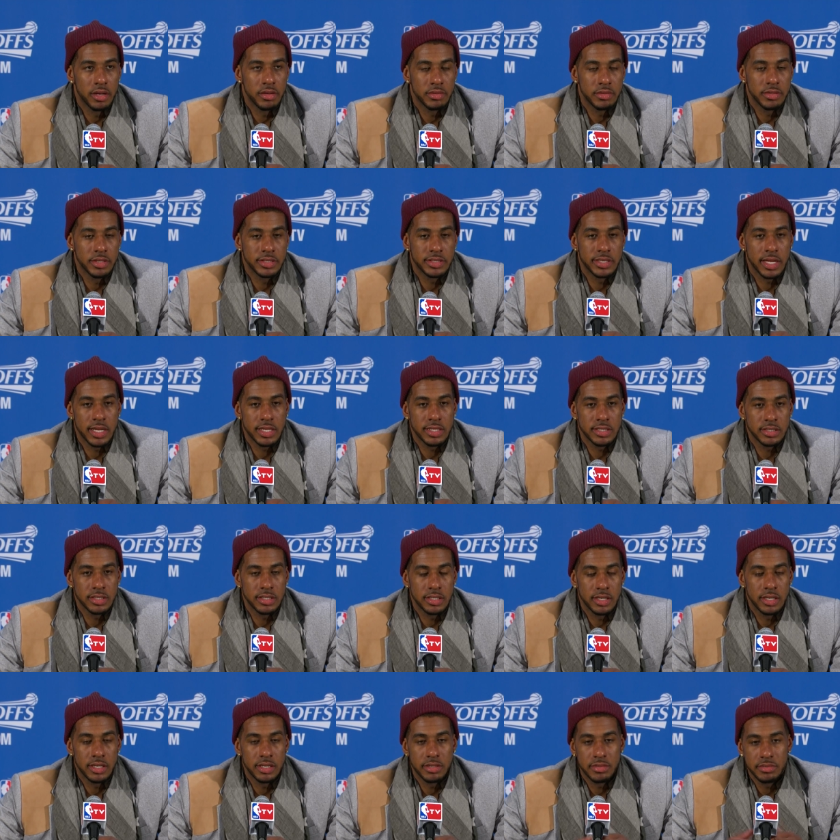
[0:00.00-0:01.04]
it takes,
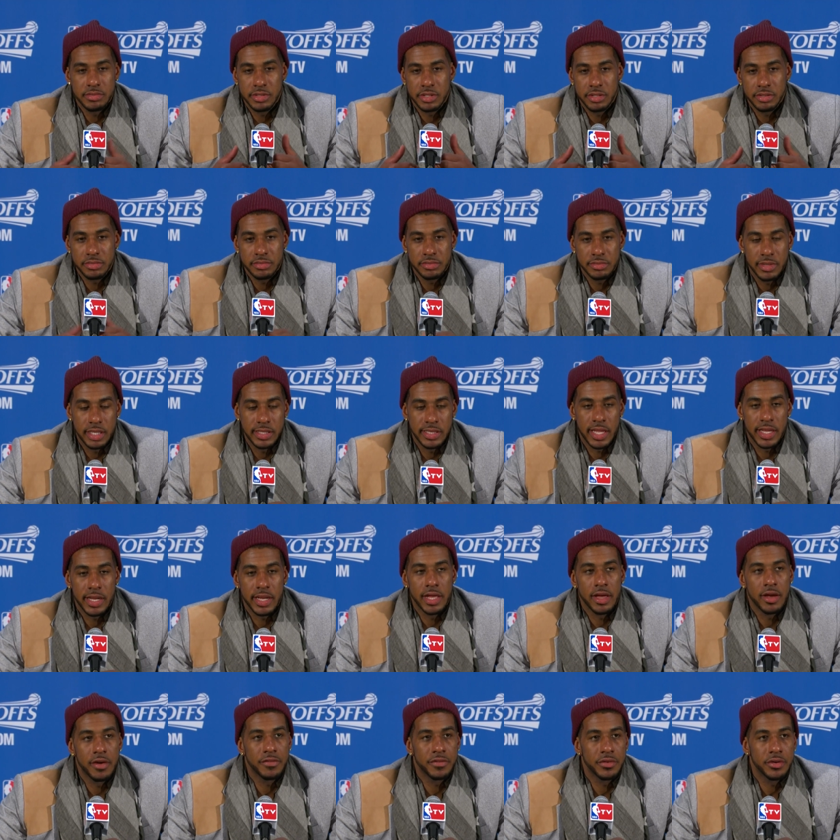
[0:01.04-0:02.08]
a lot
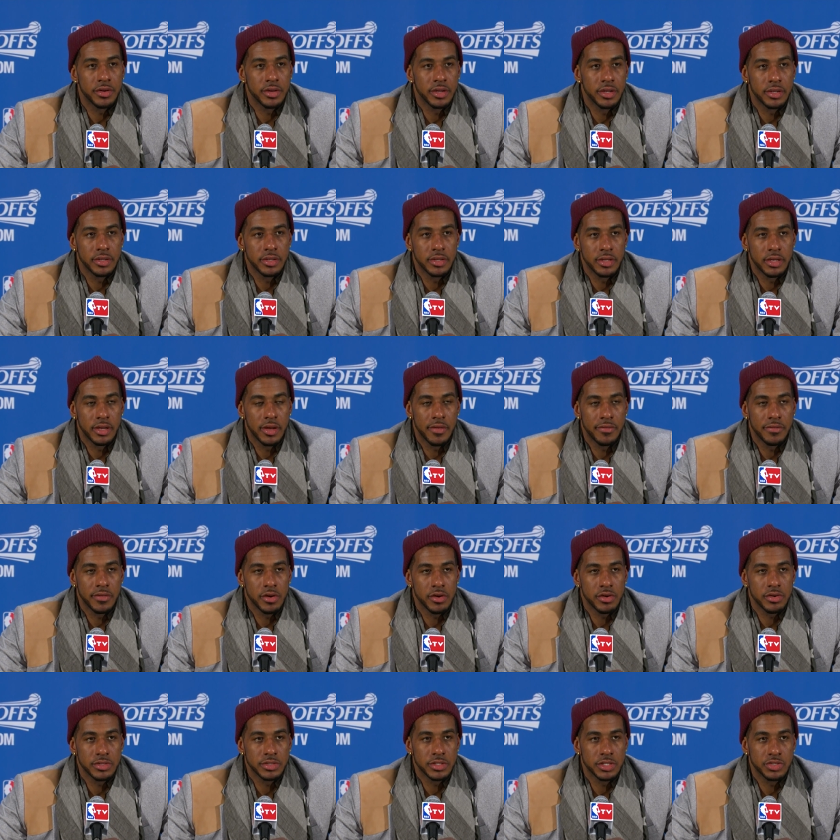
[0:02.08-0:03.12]
of effort and
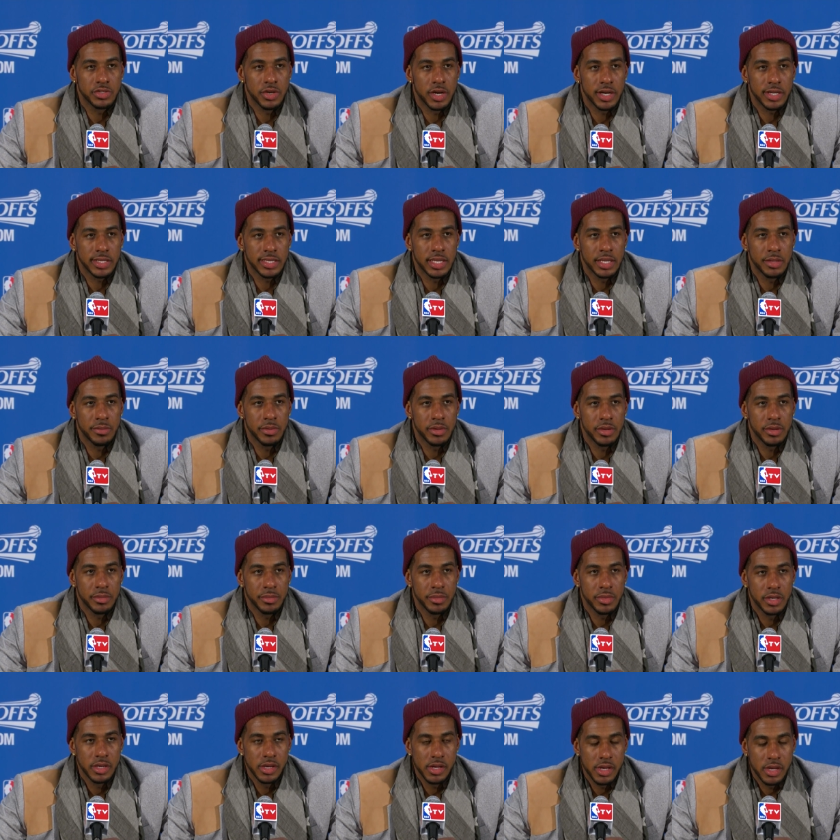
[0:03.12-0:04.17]
focus to try to keep him
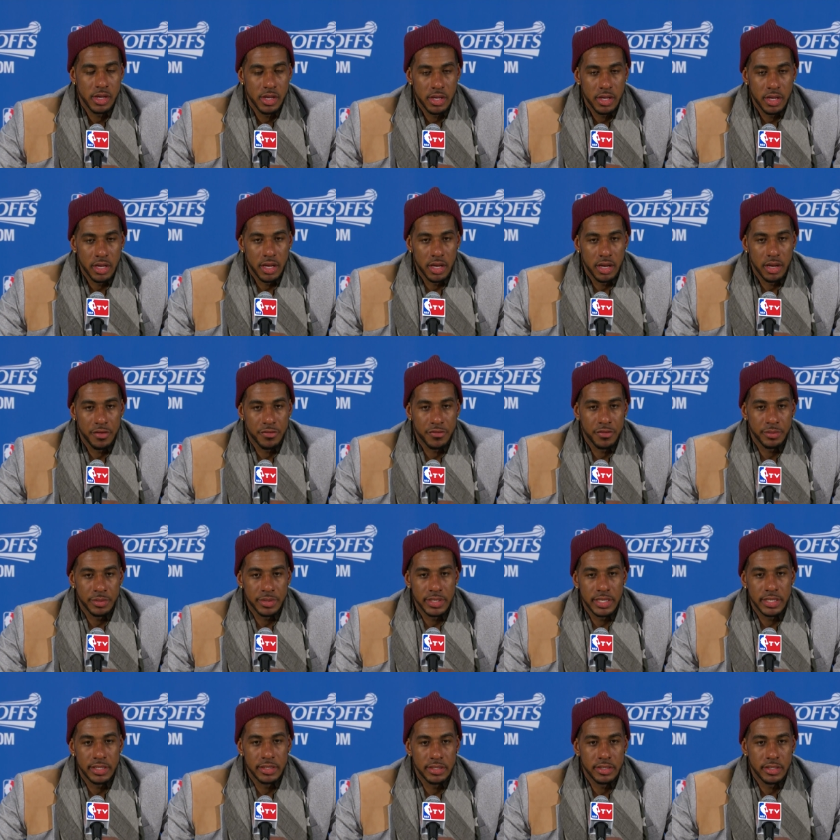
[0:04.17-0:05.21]
from
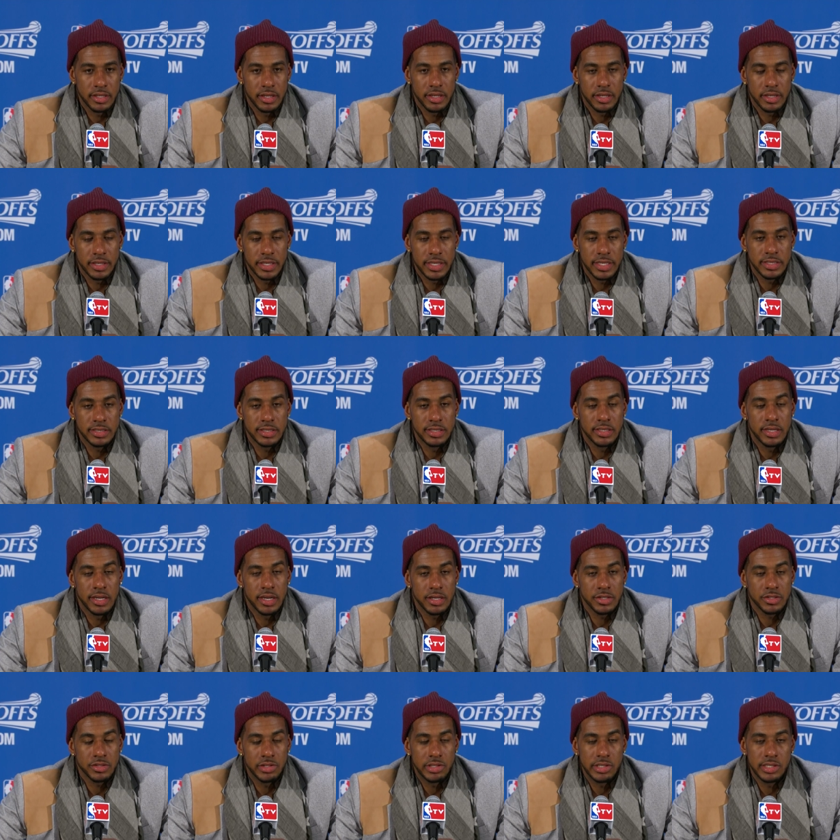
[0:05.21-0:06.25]
getting easy
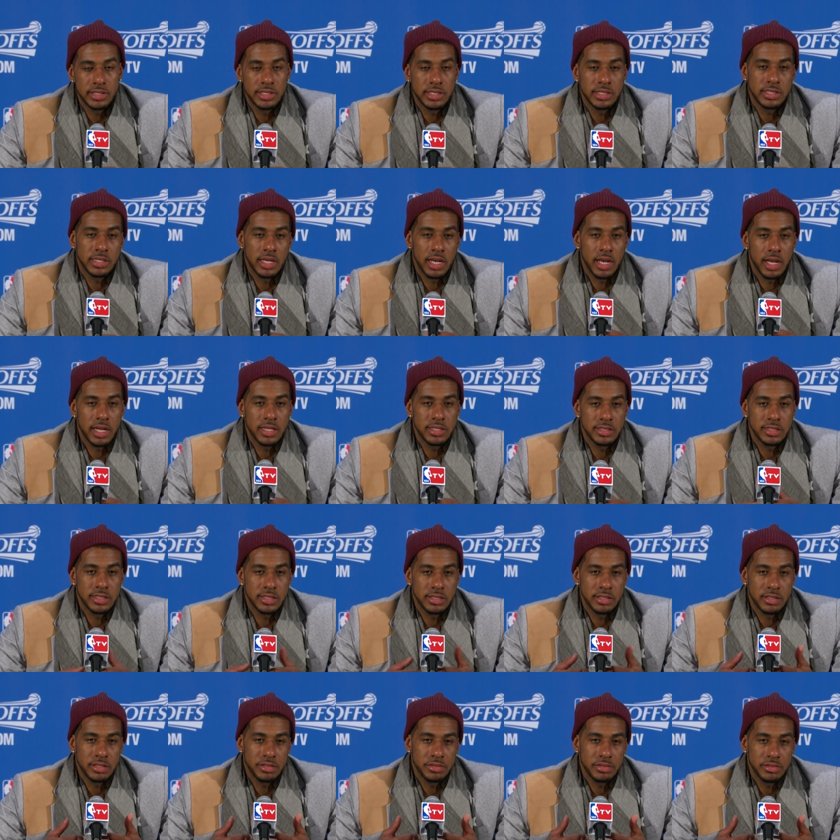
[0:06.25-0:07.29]
dunks or easy shots.
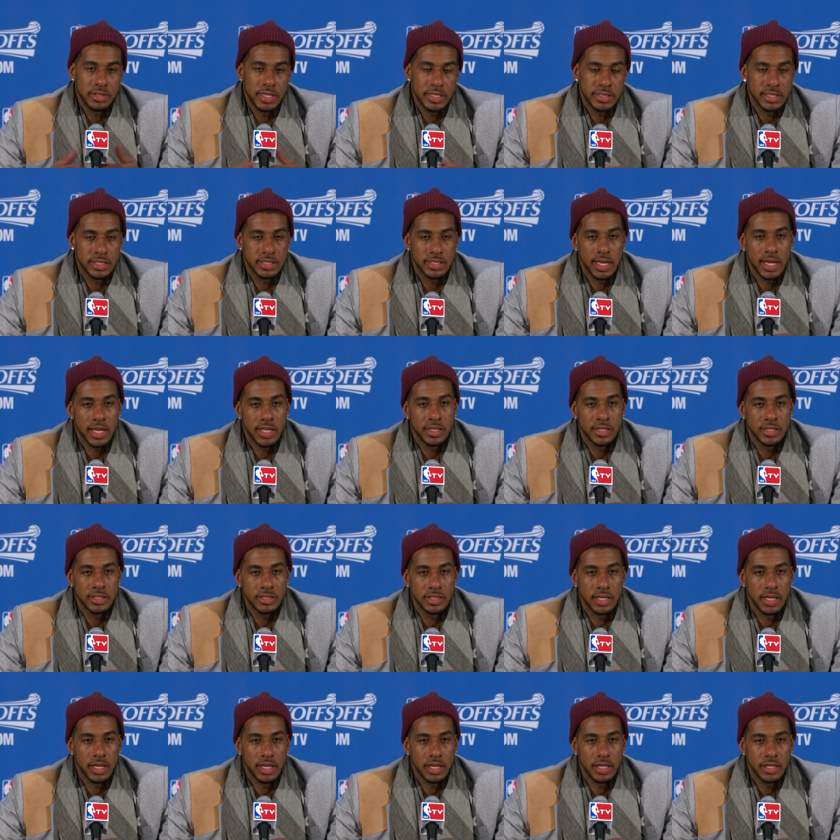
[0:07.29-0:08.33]
You know, it's a
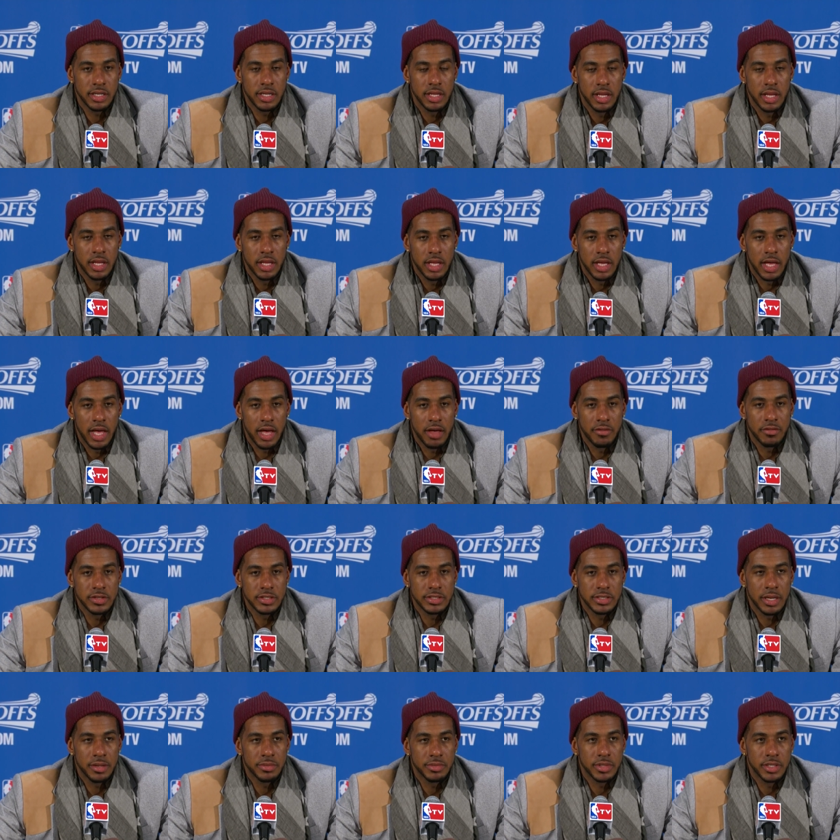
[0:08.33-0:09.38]
challenge, and I've
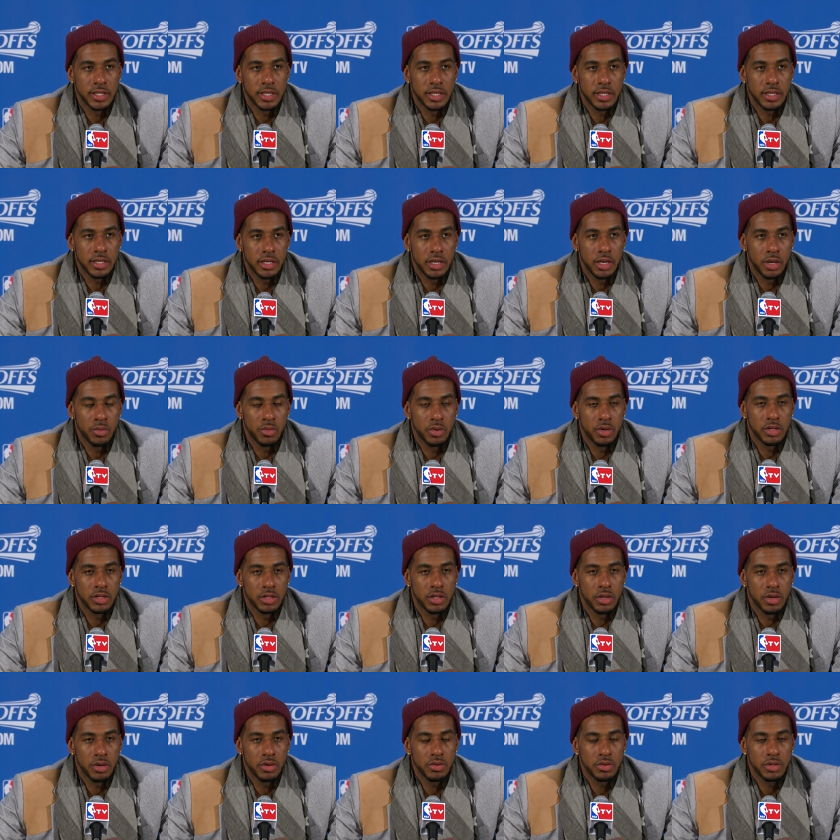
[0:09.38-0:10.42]
accepted it.
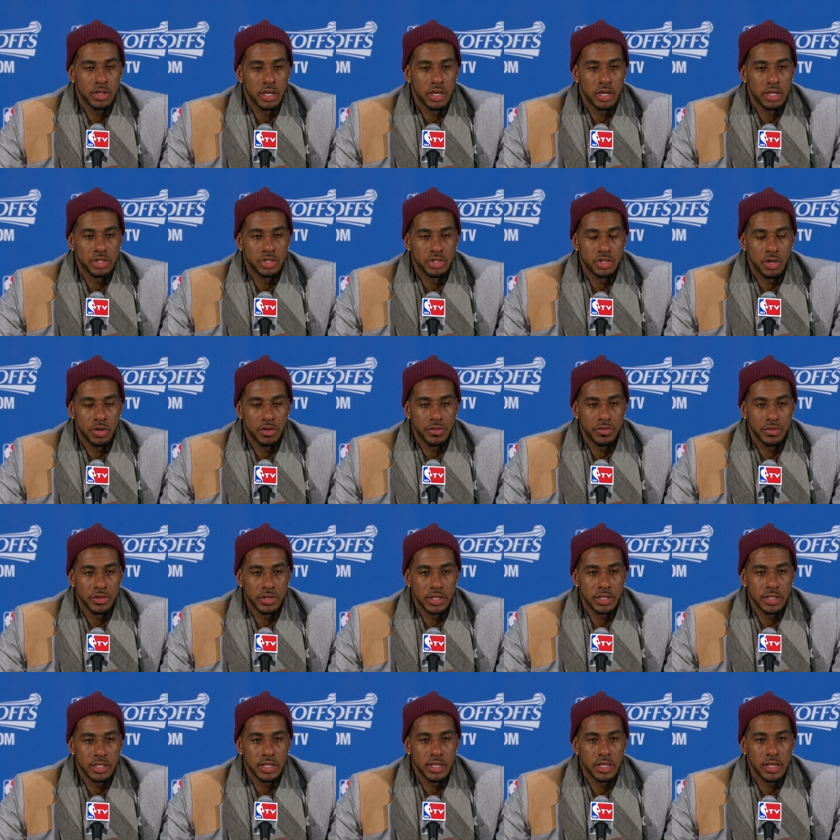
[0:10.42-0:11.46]
Arolo, Joe
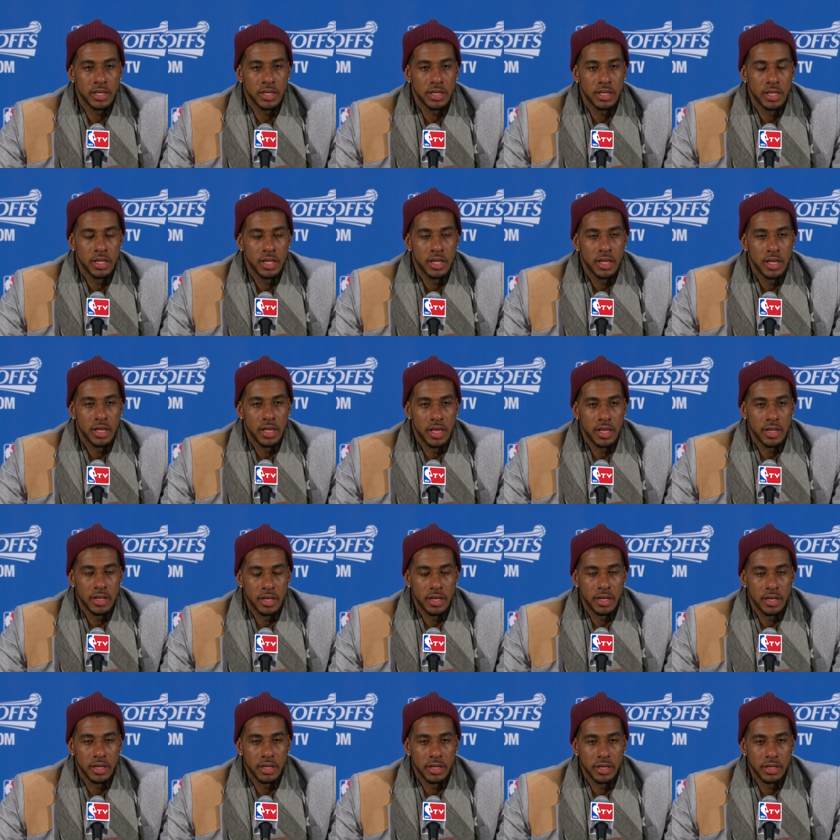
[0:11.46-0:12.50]
Freeland,
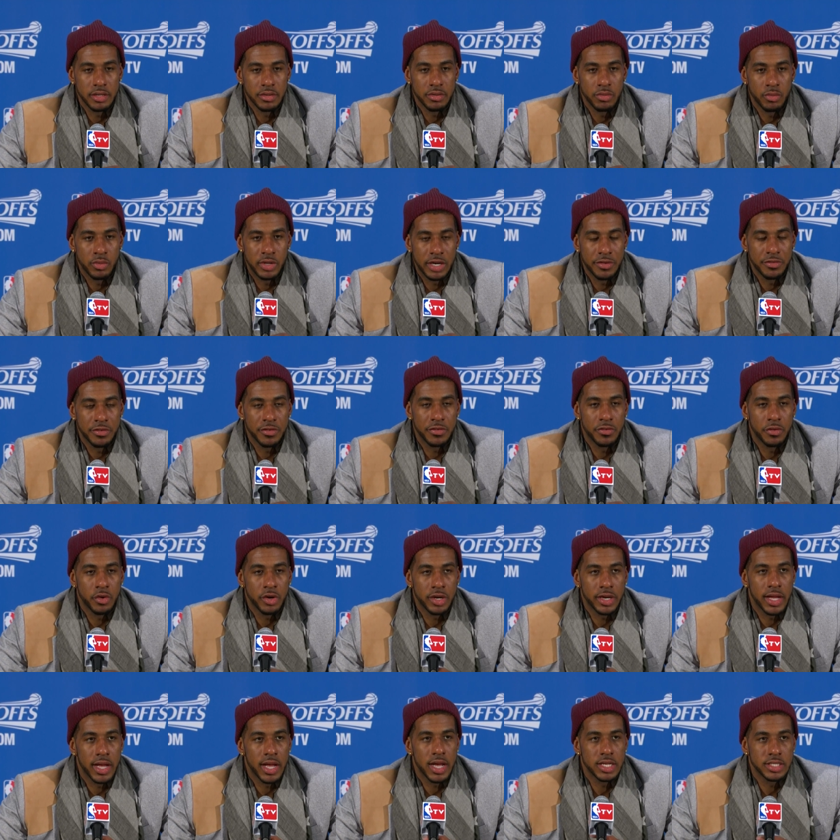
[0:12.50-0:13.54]
and whatever four
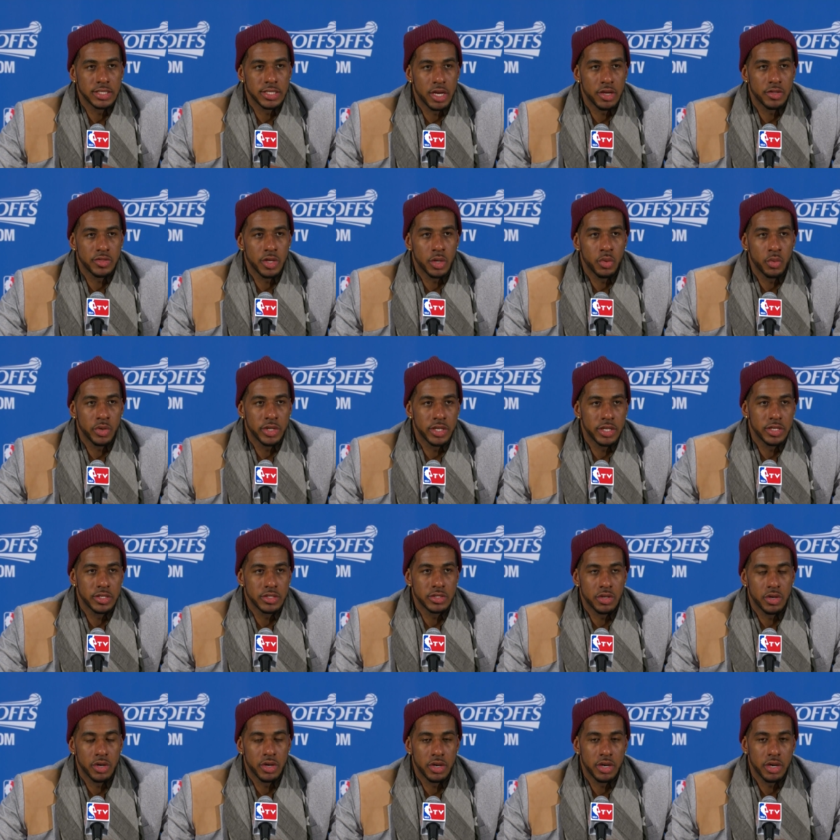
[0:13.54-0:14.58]
guys out there with
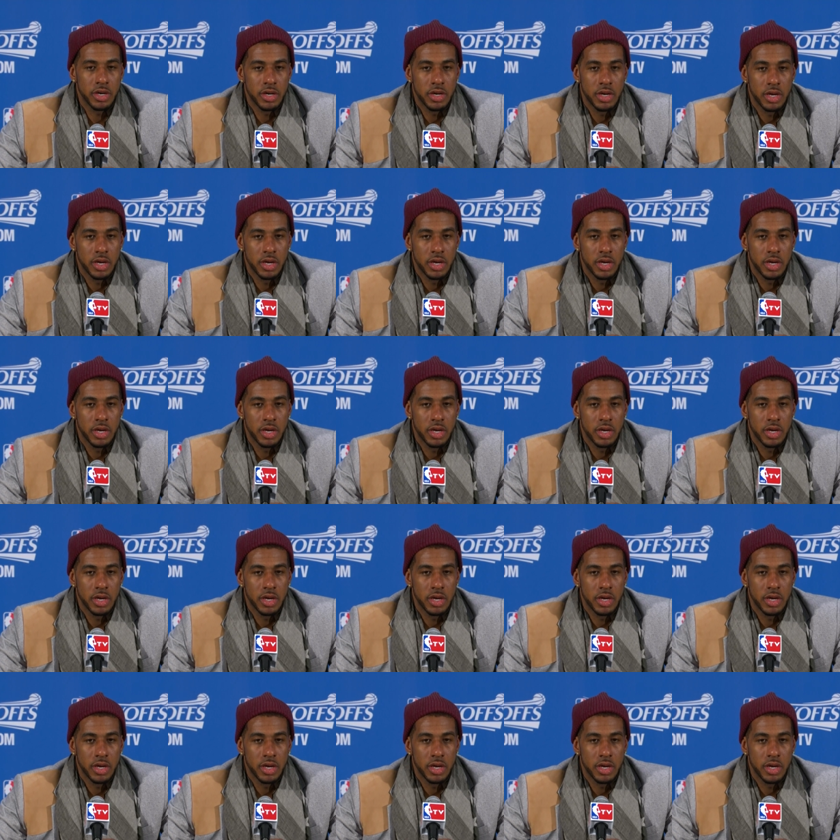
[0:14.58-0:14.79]
us are